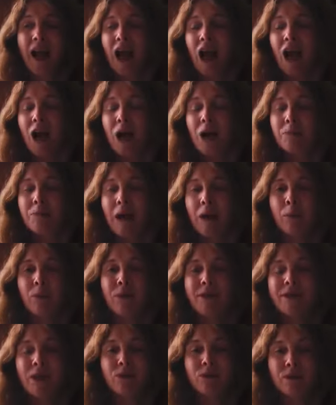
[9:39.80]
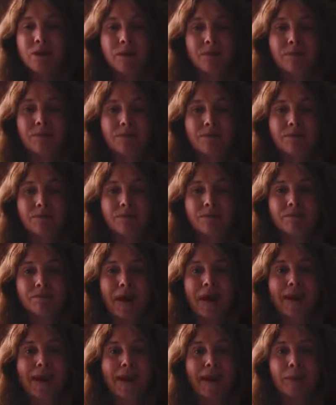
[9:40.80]
And we don't
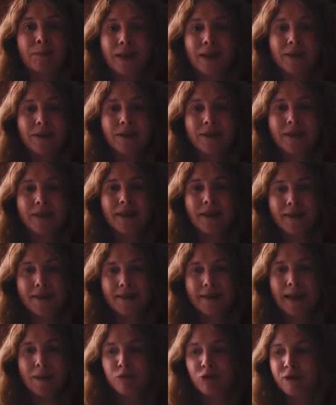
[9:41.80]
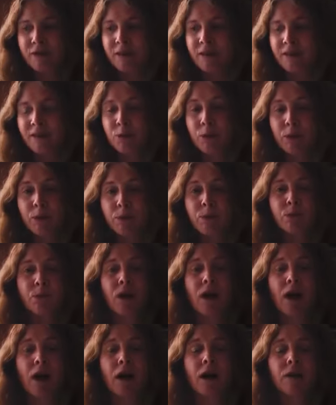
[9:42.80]
pay anybody else to test our products. We
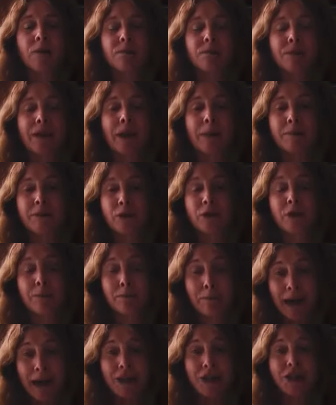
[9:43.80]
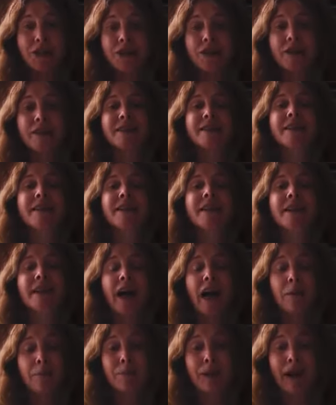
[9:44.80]
are absolutely passionate
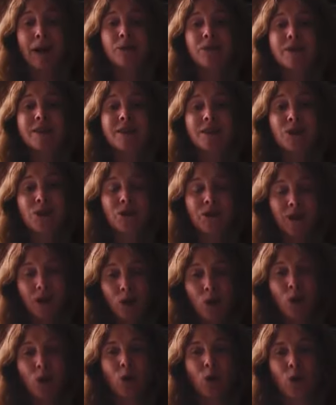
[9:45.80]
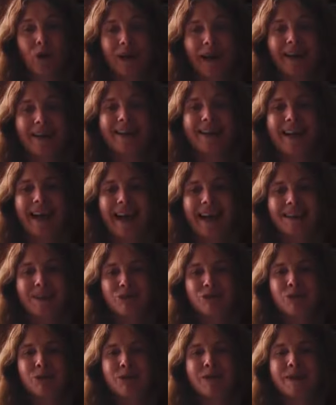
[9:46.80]
about organic and
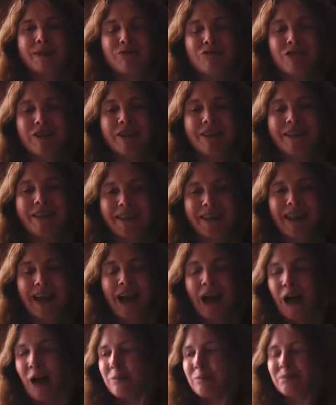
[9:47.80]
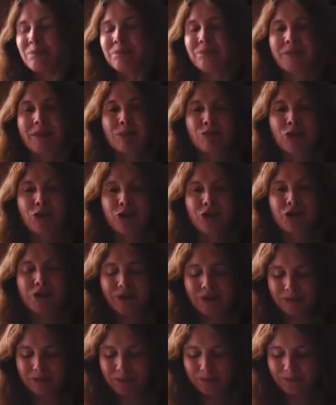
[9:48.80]
cruelty-free produce.